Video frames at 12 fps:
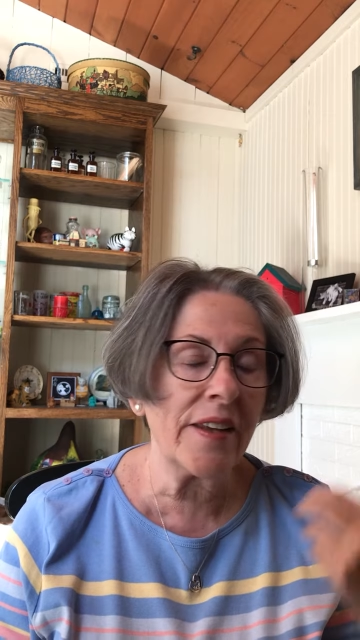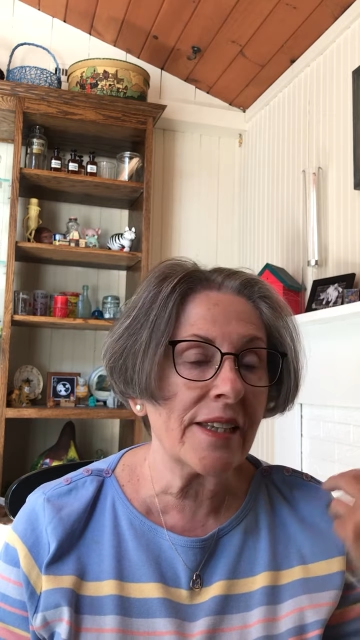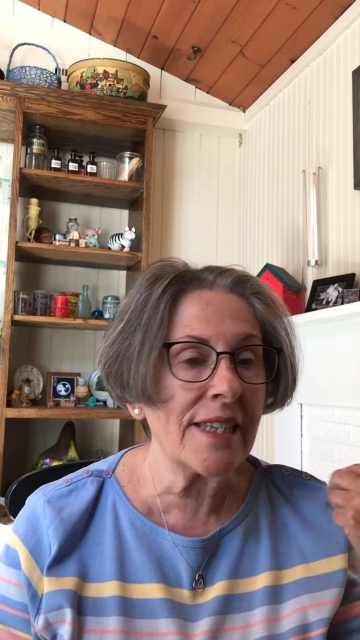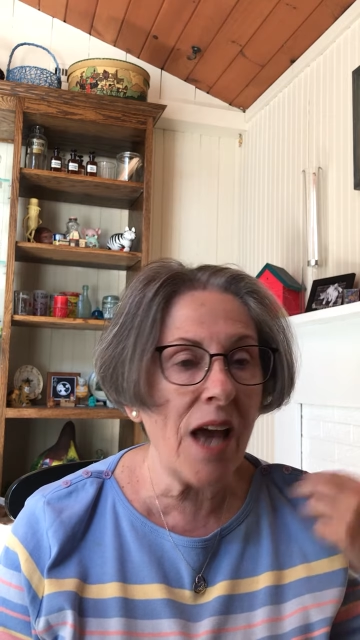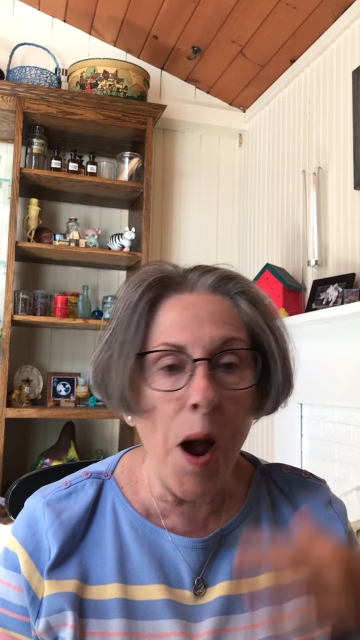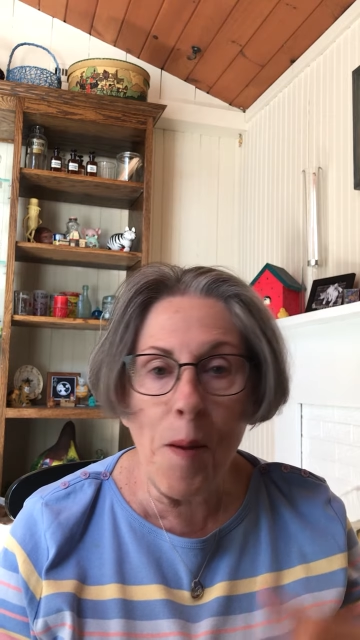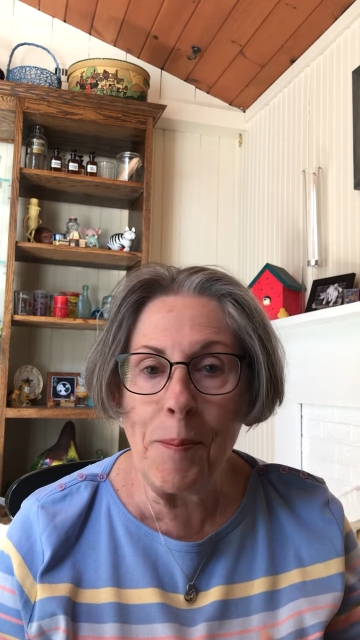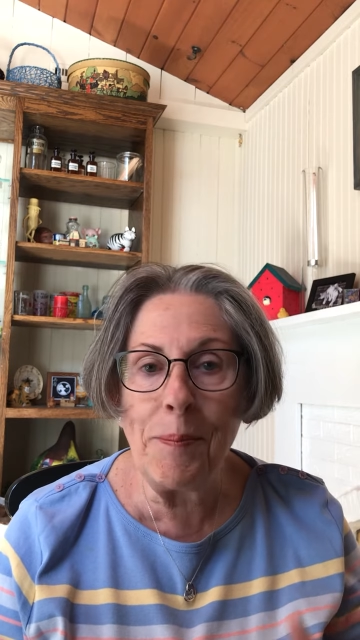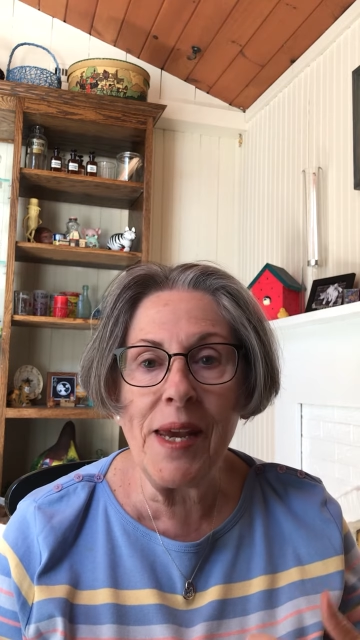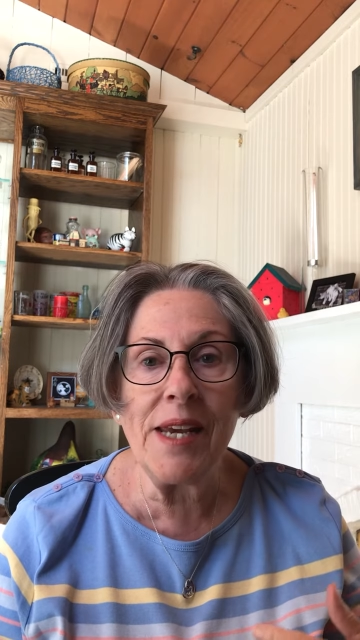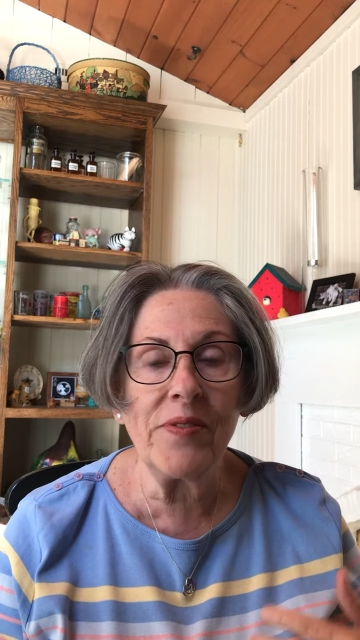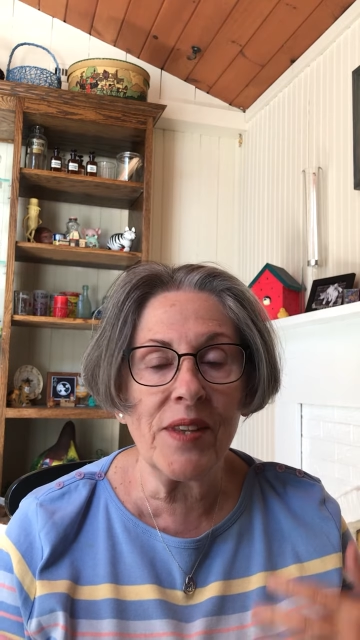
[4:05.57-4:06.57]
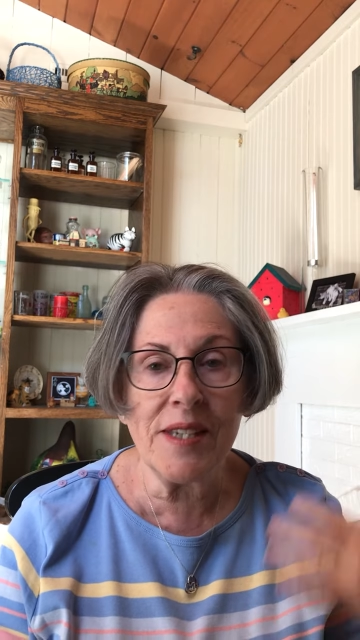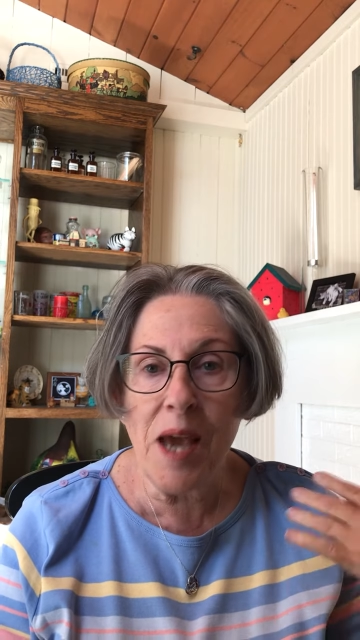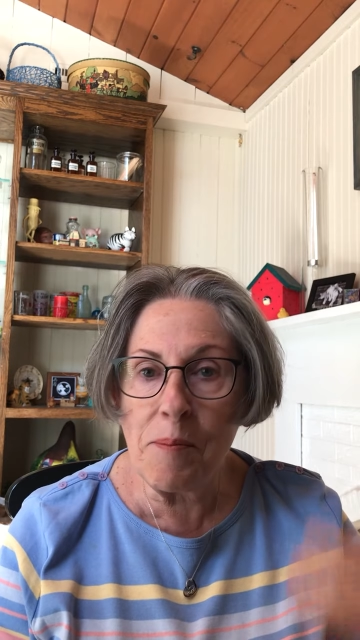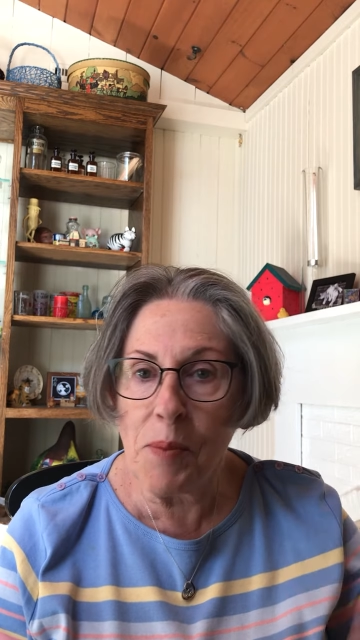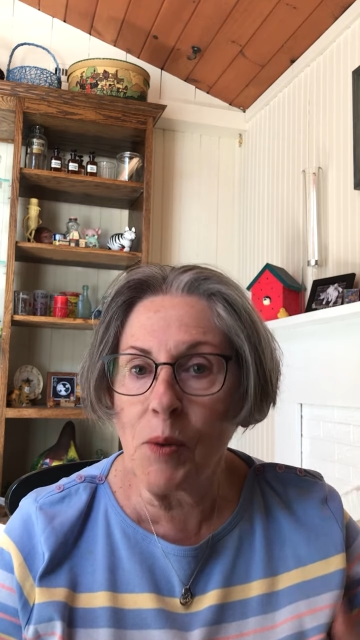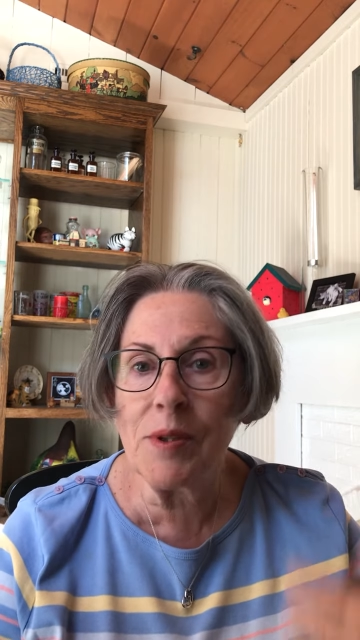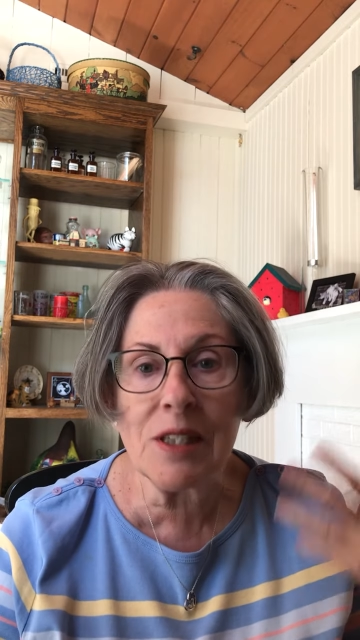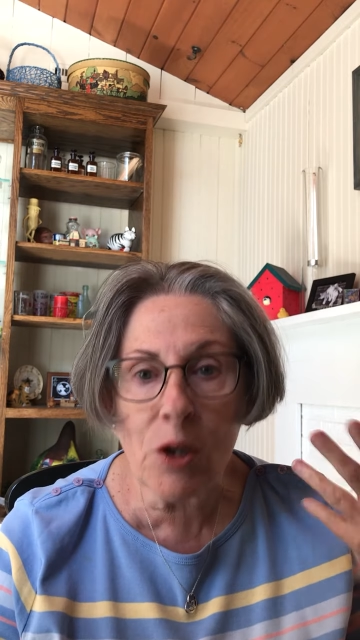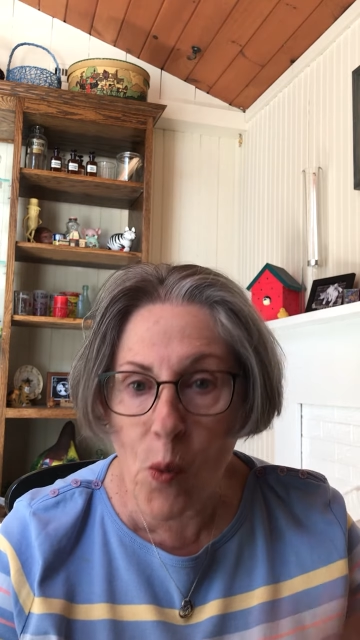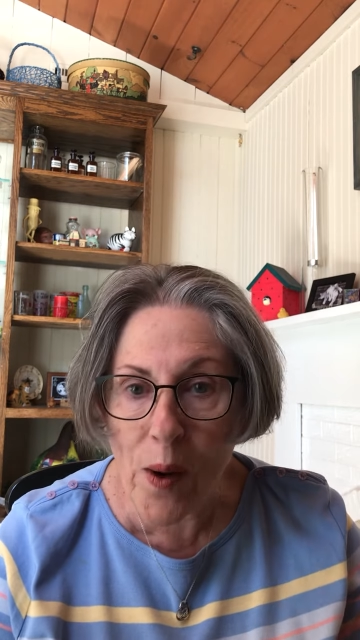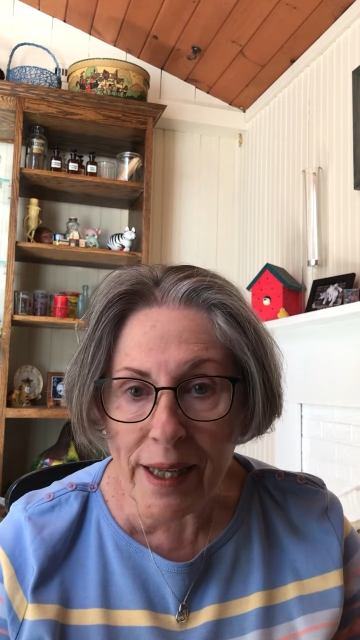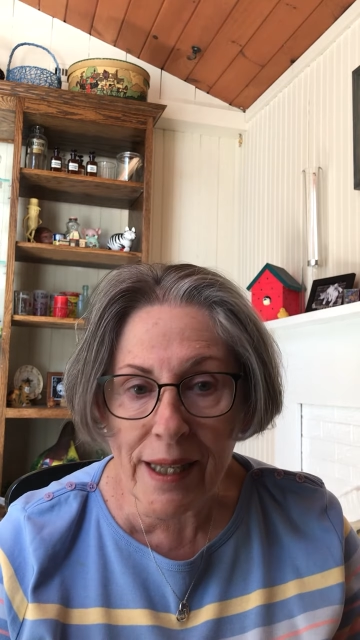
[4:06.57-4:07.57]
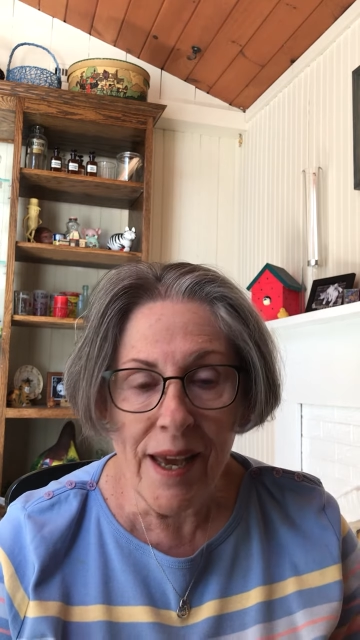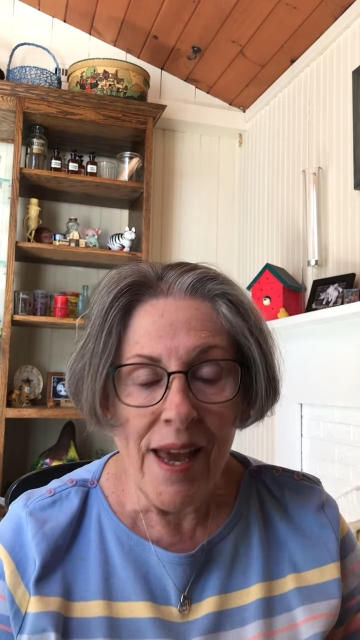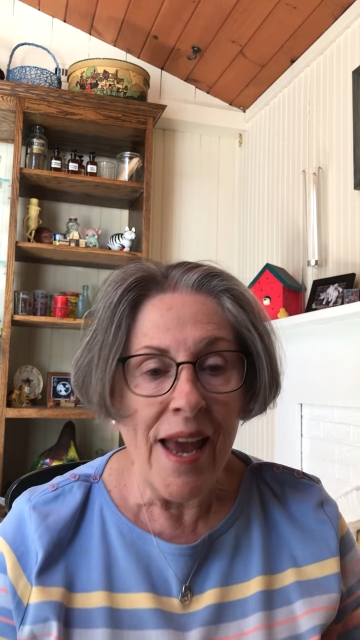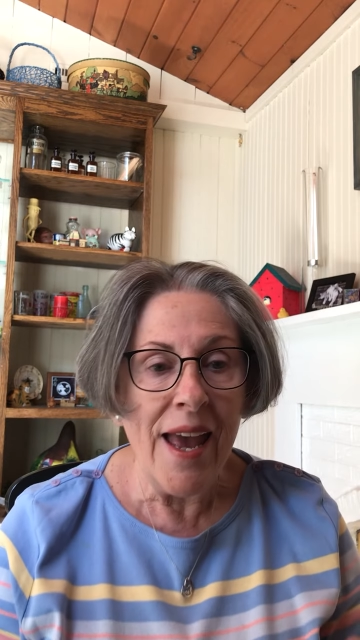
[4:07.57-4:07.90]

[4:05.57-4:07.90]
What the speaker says: that it's upbeat, the tempo is quick,